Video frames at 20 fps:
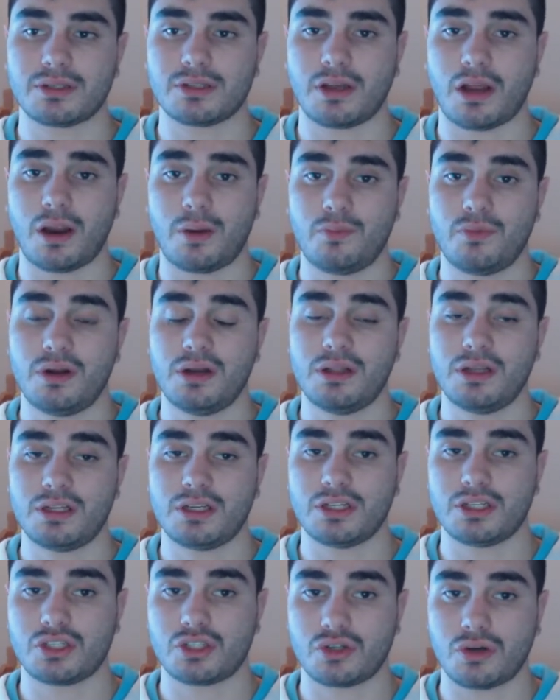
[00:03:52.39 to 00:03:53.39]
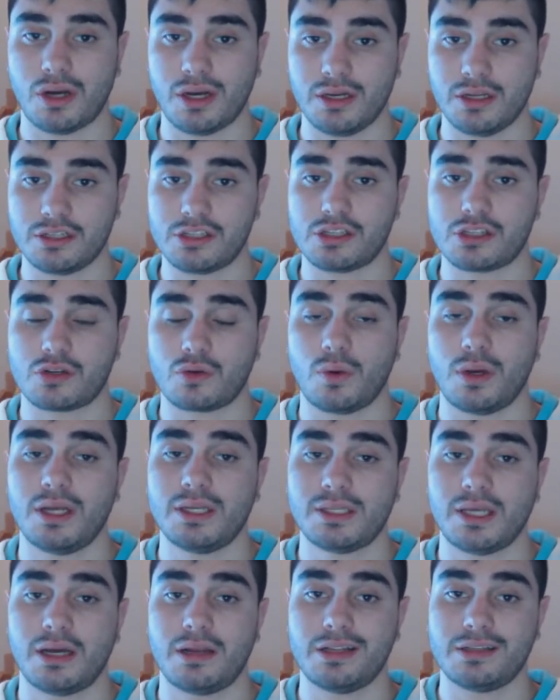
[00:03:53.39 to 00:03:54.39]
so I'm really just trying to
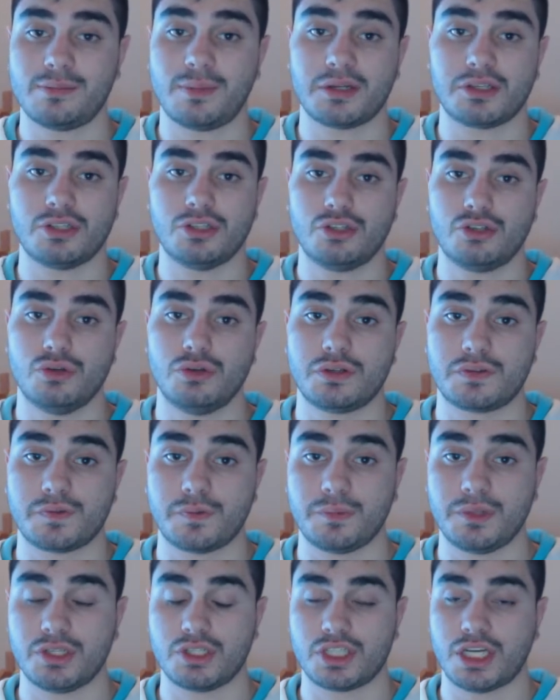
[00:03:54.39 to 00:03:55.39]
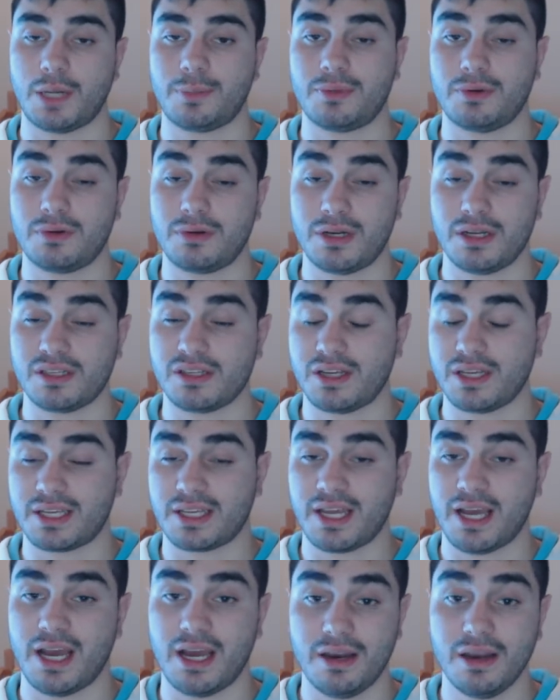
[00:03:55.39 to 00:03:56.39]
squeeze out as much juice from this chapter as I
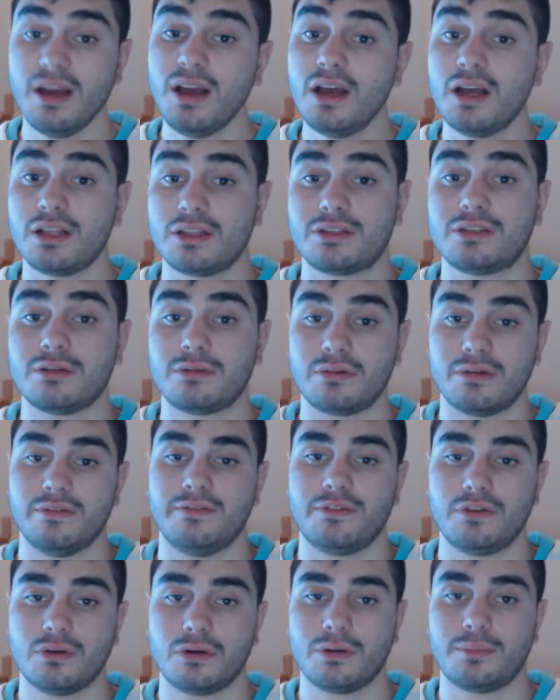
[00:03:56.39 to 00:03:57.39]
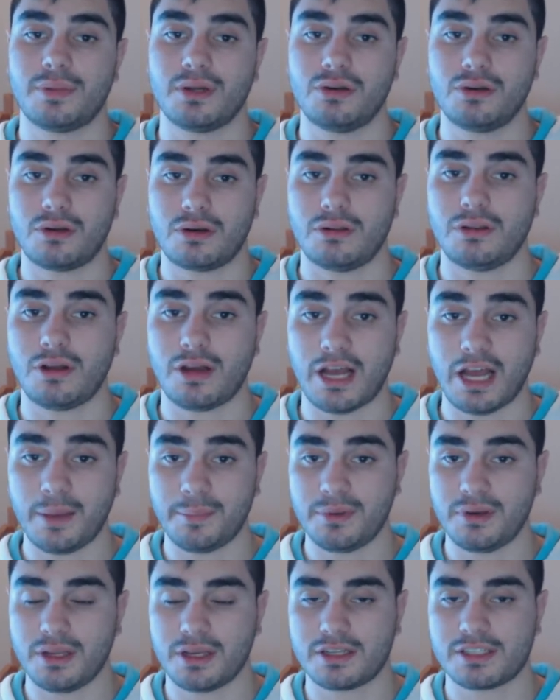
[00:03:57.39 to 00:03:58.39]
can to review it, but not a lot
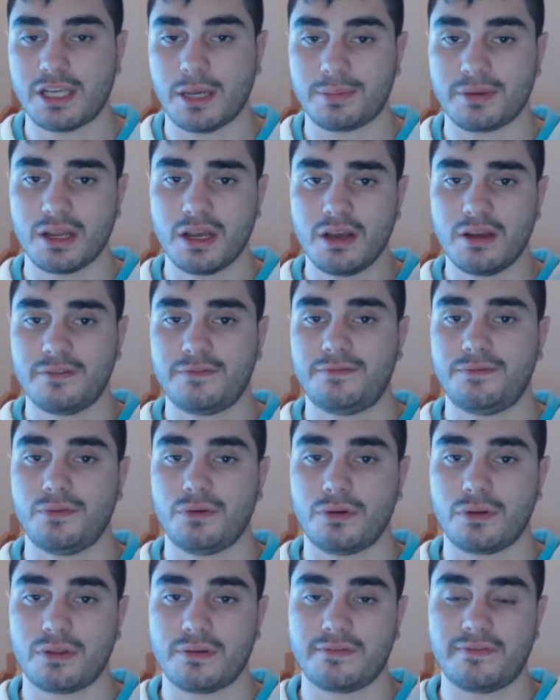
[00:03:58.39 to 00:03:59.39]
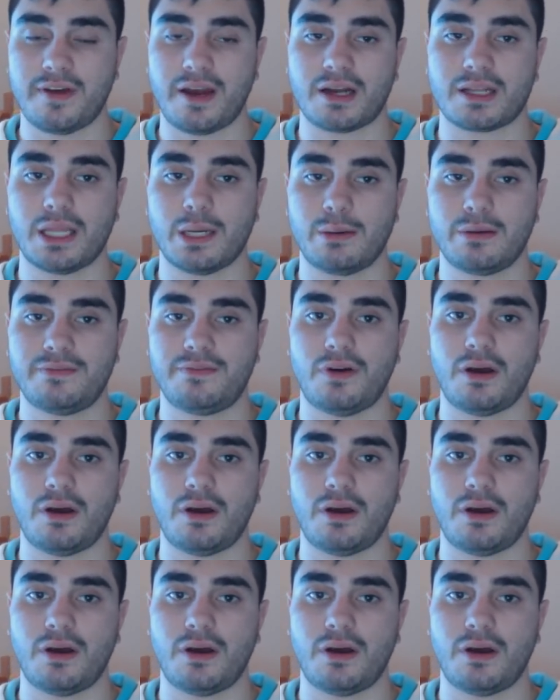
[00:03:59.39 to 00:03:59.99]
happened except for the fact that we